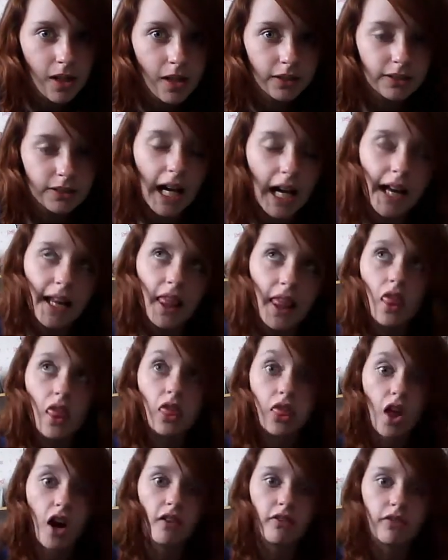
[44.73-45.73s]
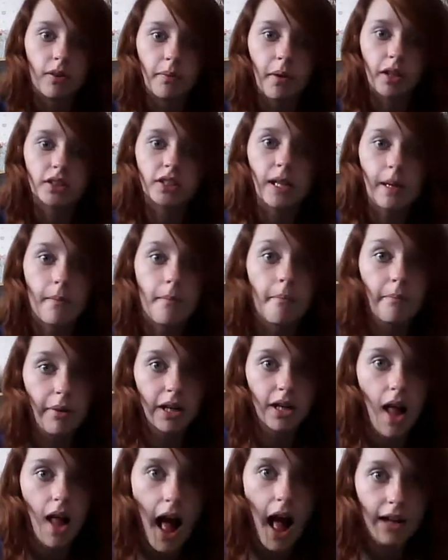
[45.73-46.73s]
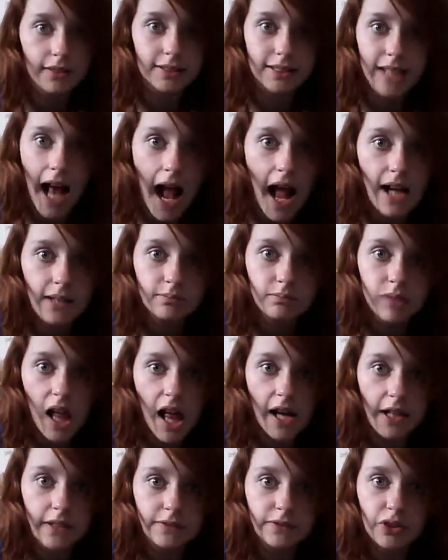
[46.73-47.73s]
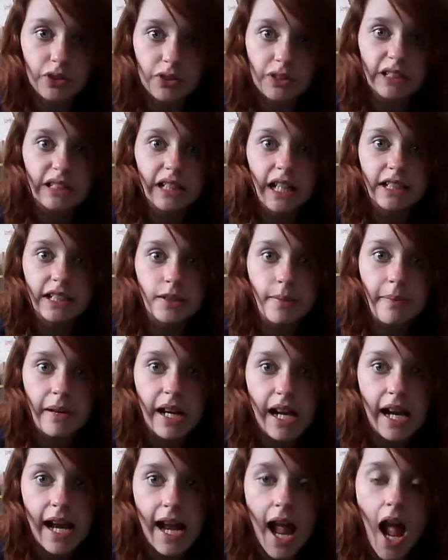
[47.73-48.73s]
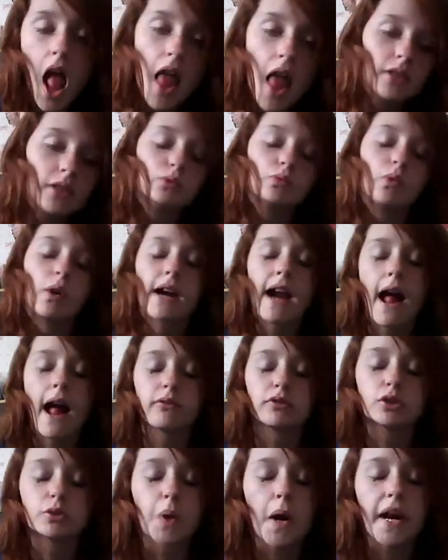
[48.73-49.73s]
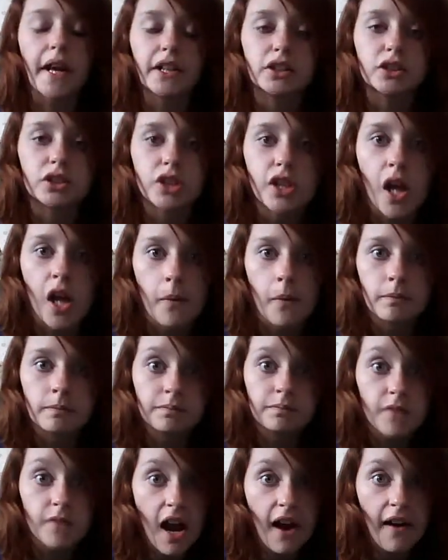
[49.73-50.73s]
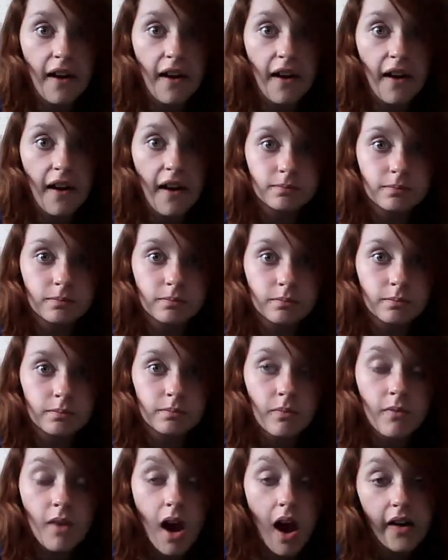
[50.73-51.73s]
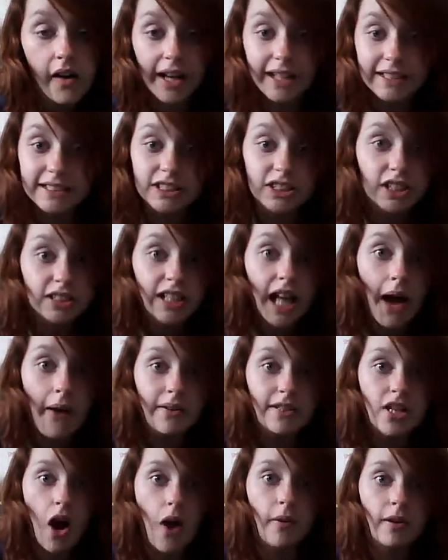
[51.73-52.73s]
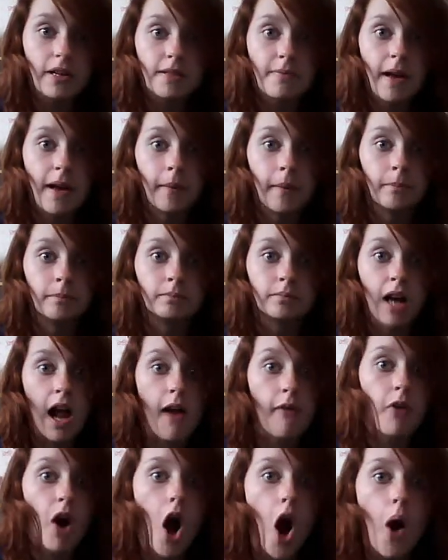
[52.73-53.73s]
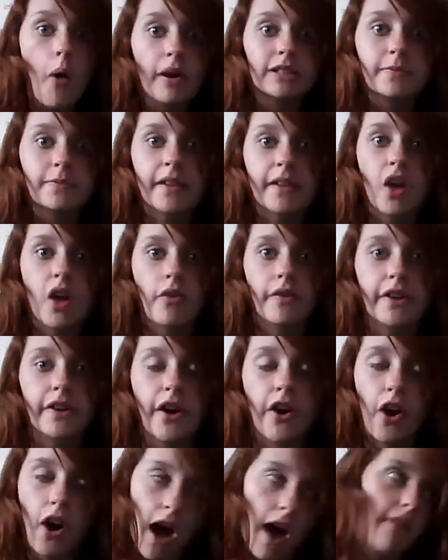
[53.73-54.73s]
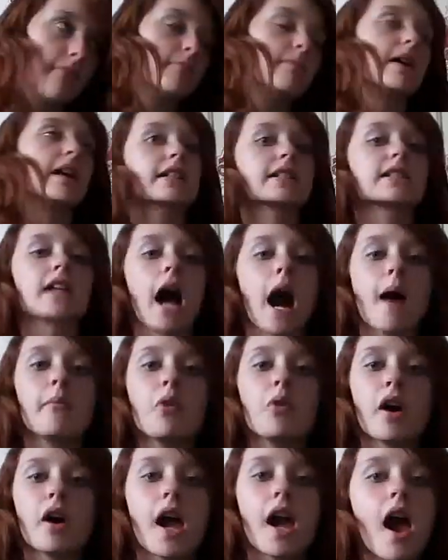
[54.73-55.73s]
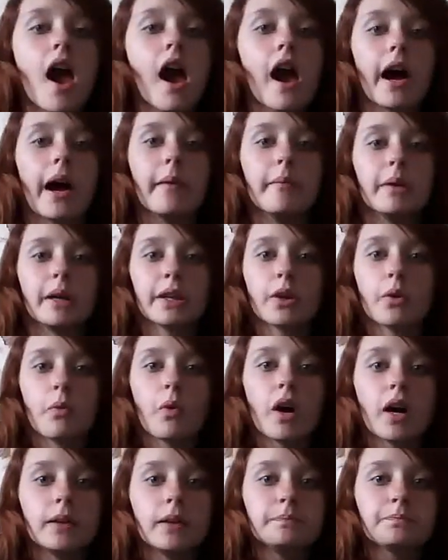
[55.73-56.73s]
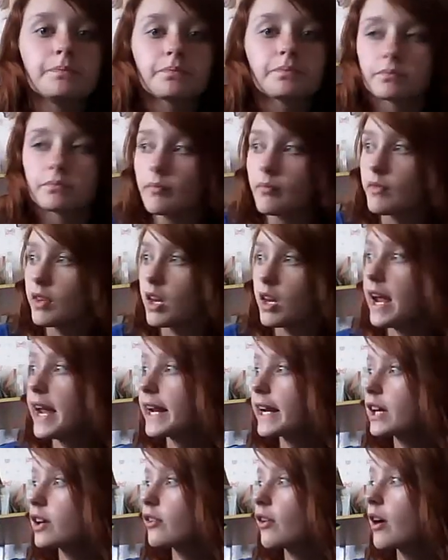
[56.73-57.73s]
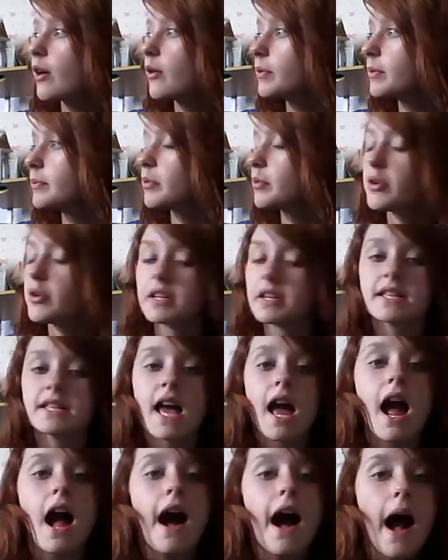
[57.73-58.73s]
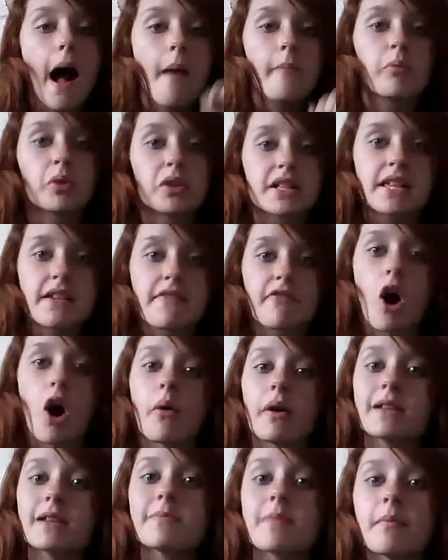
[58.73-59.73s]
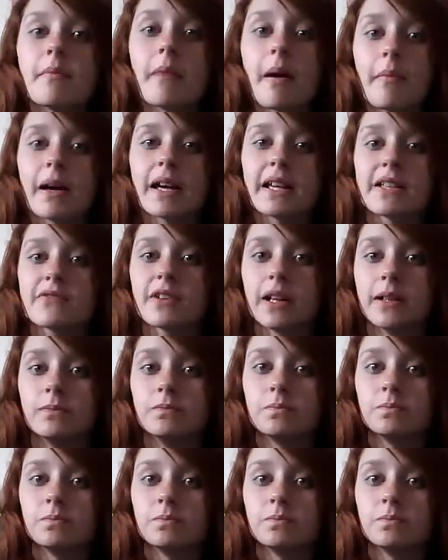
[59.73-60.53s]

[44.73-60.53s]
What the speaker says: Not the football team, but outside playing for recess or PE, whatever we used to do. Alright? That's just how it's always been. I've always been the only girl. I've been a tomboy. I've been the one hanging around with boys, and boys have always been my best friend.